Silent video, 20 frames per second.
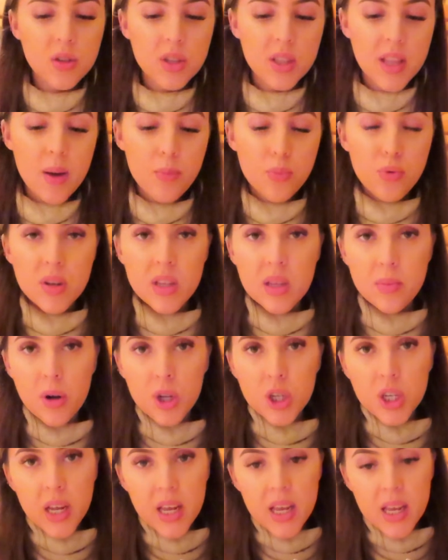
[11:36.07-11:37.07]
So that pretty
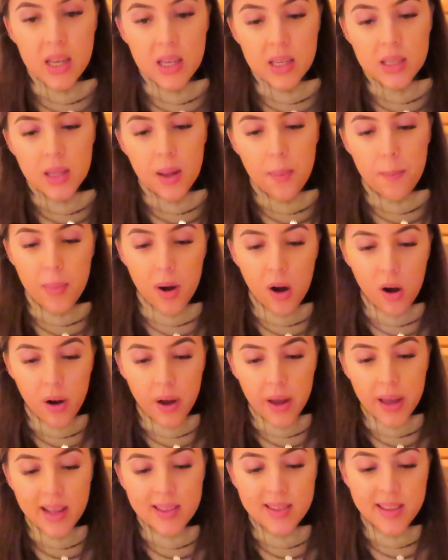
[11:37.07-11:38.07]
much is
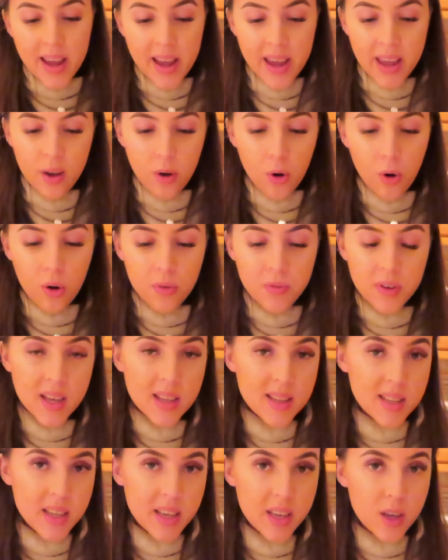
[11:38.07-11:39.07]
my day of
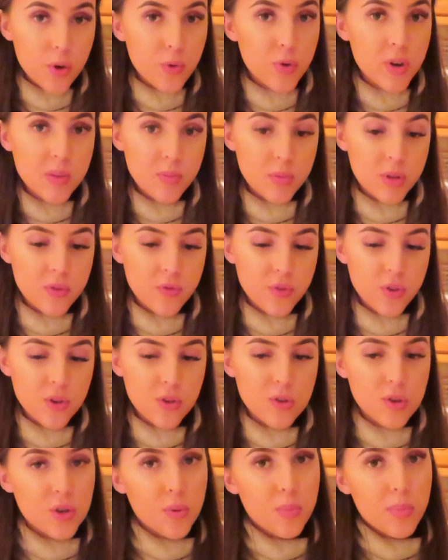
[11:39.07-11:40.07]
eating Christmas
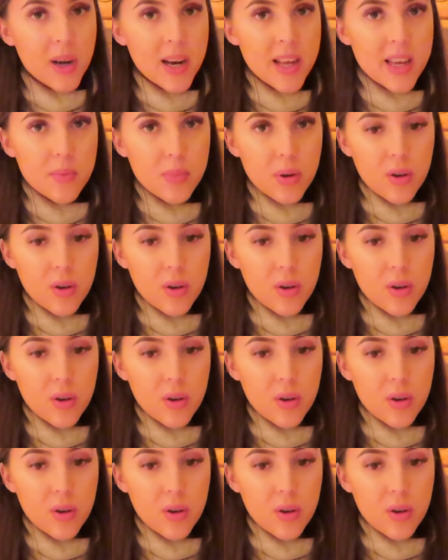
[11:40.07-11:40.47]
food complete,